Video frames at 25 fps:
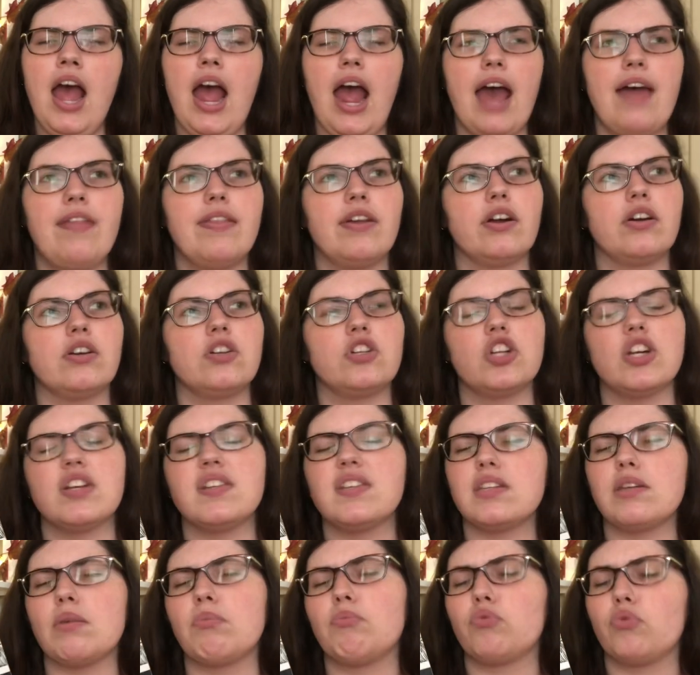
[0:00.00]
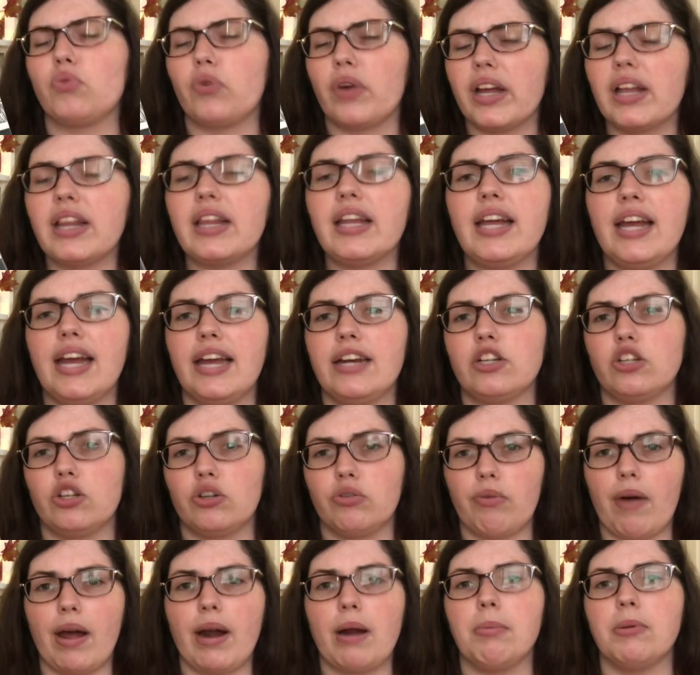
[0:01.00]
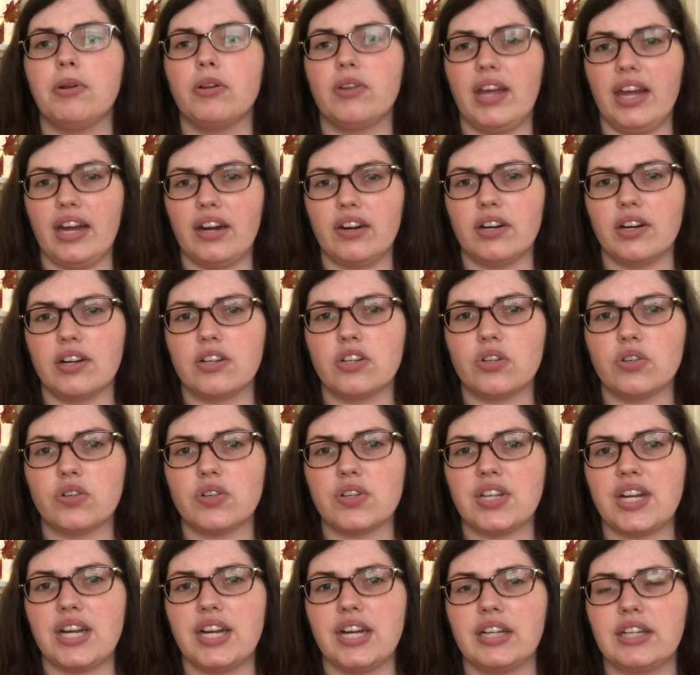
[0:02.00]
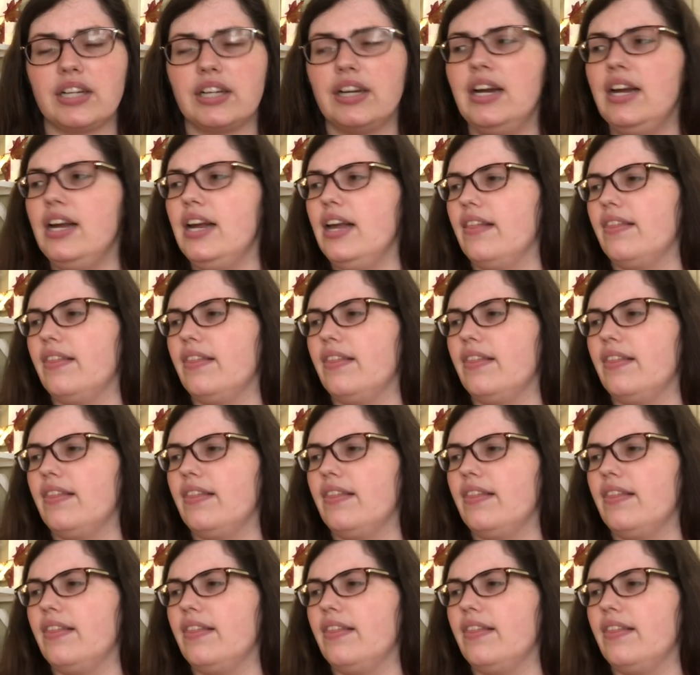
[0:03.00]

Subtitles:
And there are just some really incredible characters here.